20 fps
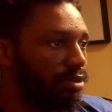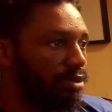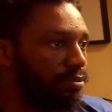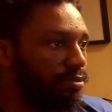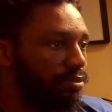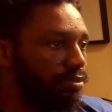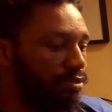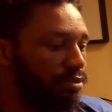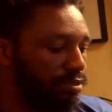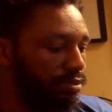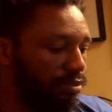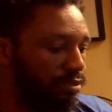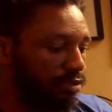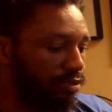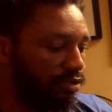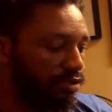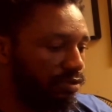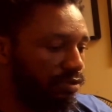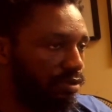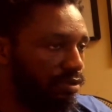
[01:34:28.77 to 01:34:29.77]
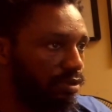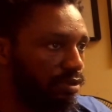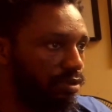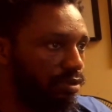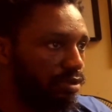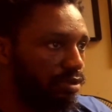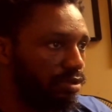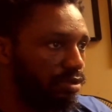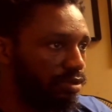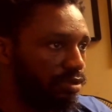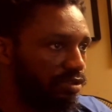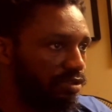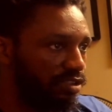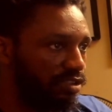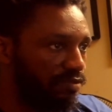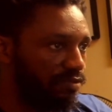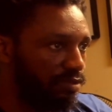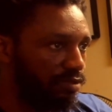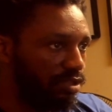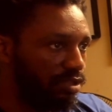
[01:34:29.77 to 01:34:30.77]
Yep. Sorry, hold on.
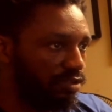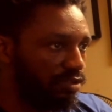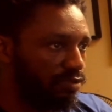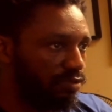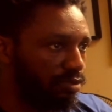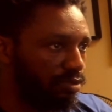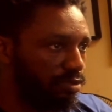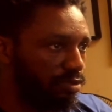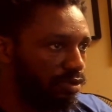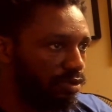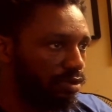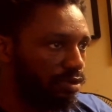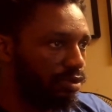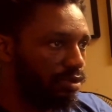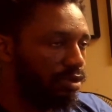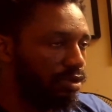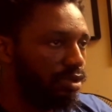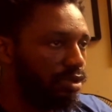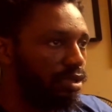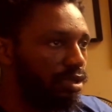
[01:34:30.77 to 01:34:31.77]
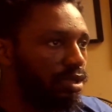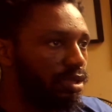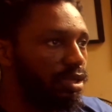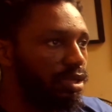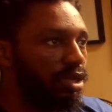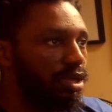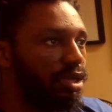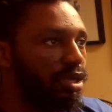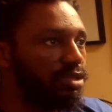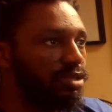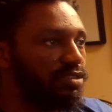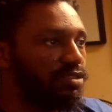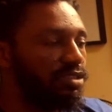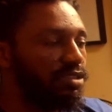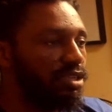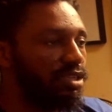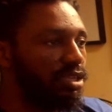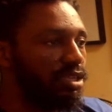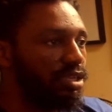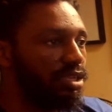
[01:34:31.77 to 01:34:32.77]
Just give me this one more, and
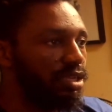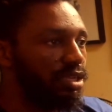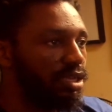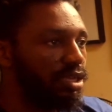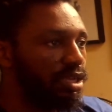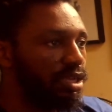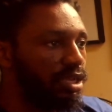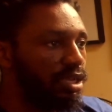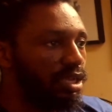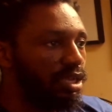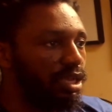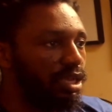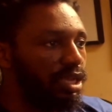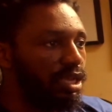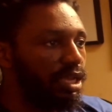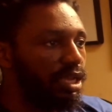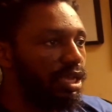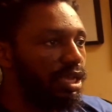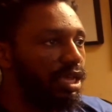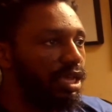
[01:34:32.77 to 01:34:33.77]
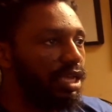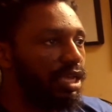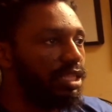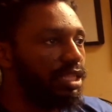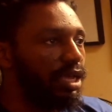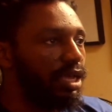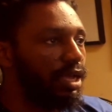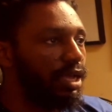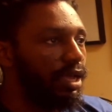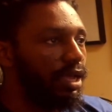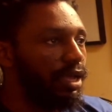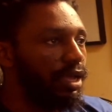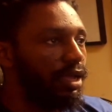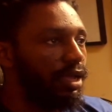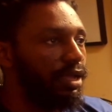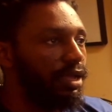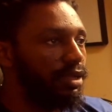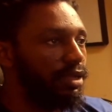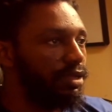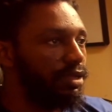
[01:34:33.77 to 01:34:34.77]
say header.